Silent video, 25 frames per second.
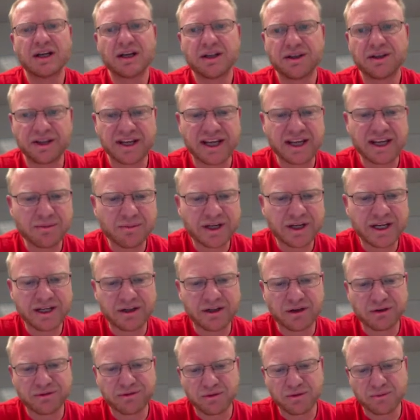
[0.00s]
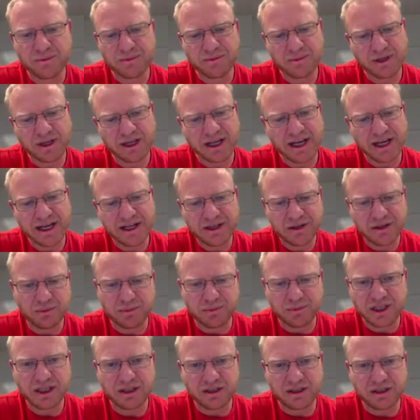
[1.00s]
they may know from A to
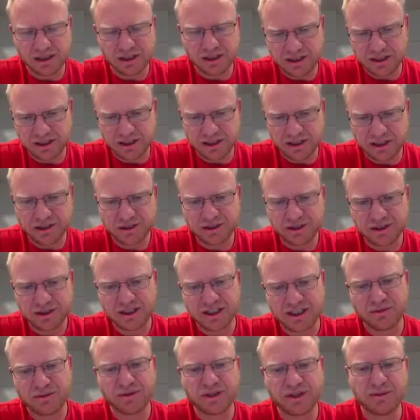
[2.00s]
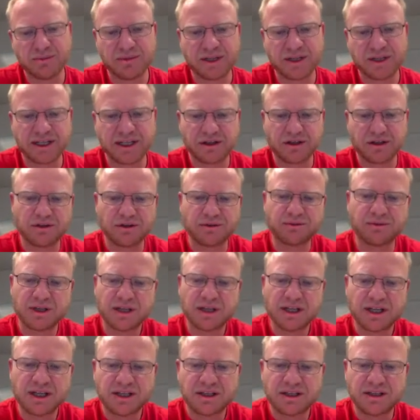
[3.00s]
B the lineage, and we might know,
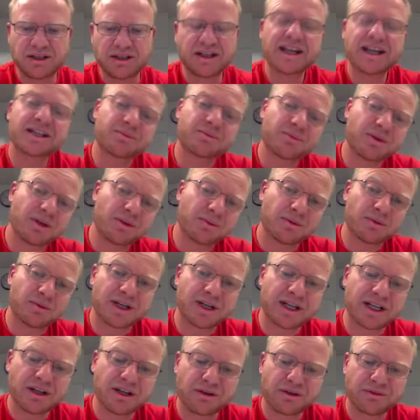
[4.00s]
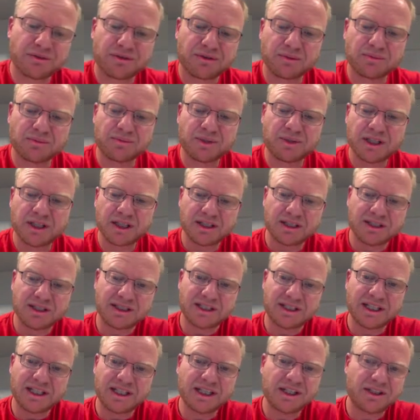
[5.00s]
the next people might know from
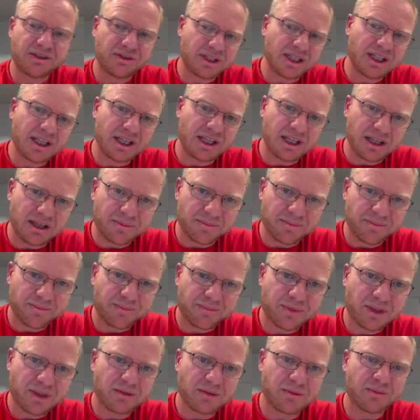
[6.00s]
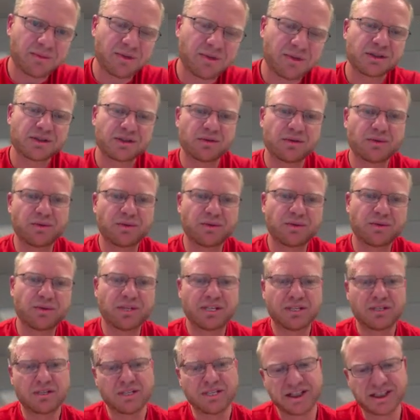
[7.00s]
D to E. So we
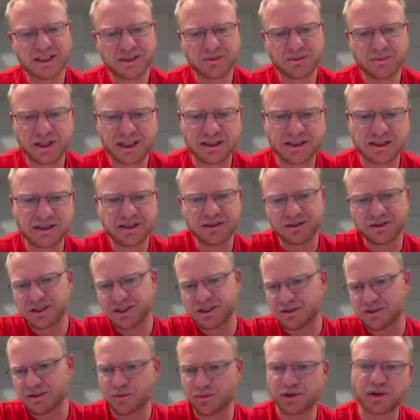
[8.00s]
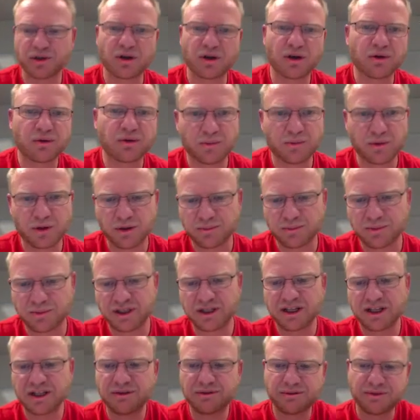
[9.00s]
can't expect a single system to know them all,
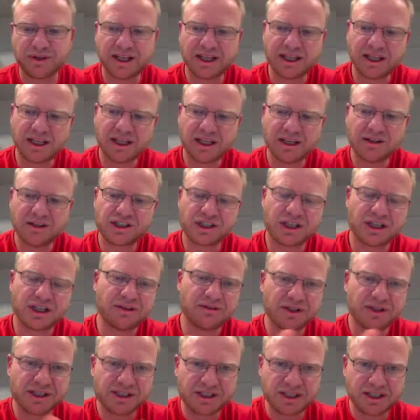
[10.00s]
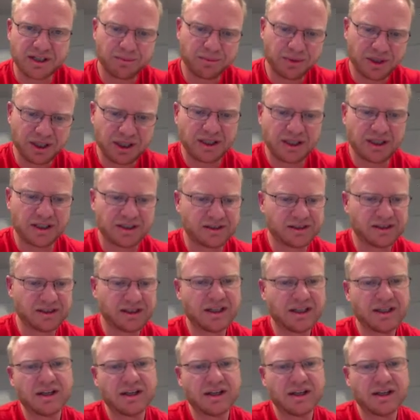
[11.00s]
but if they each give us their piece,